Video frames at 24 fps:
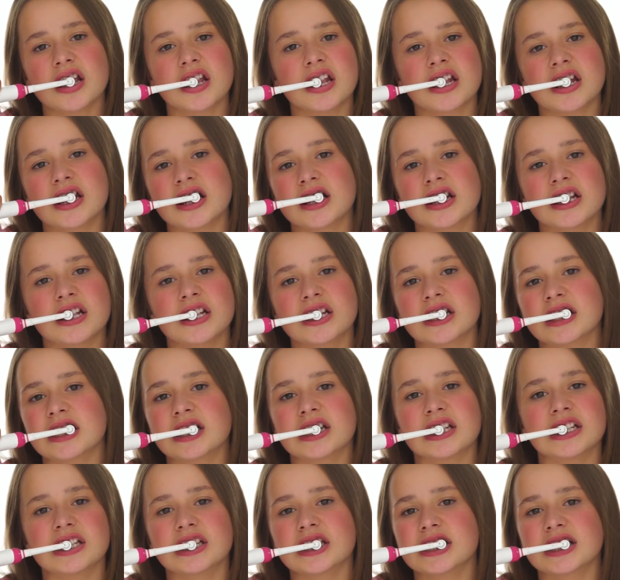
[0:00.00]
It's
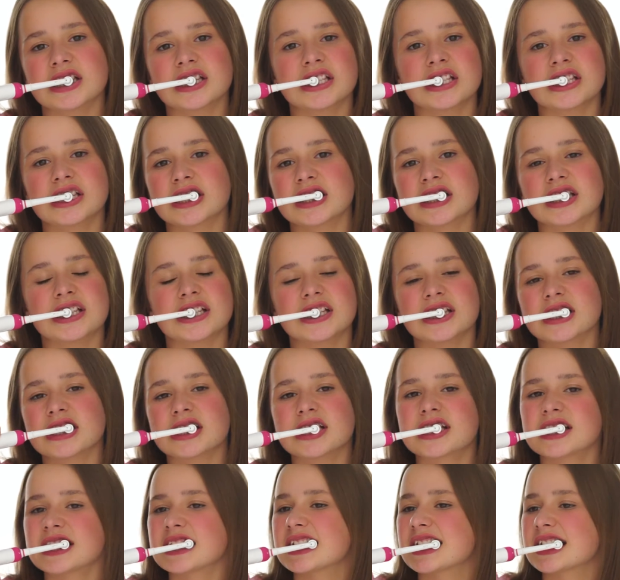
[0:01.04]
very interesting
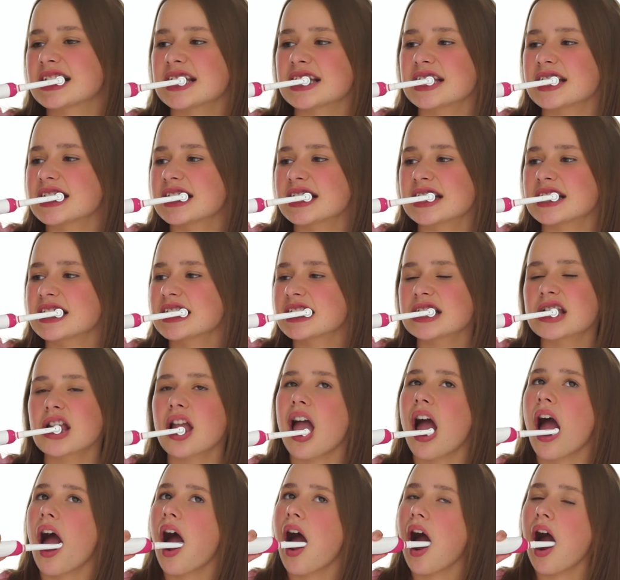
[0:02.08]
because if it
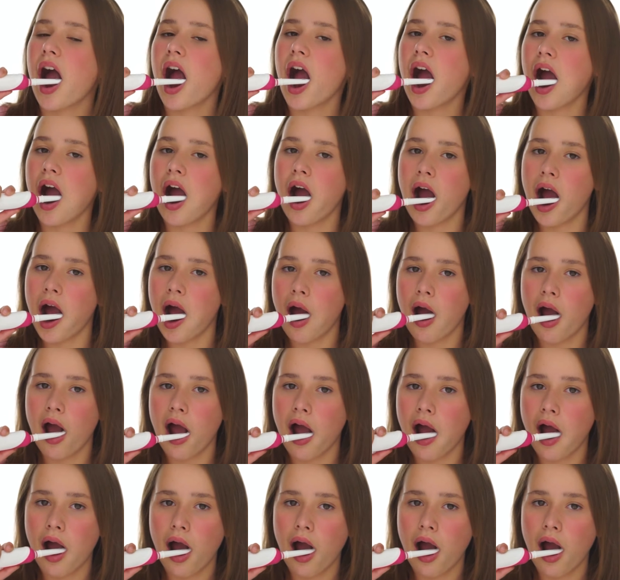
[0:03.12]
comes out cleanly,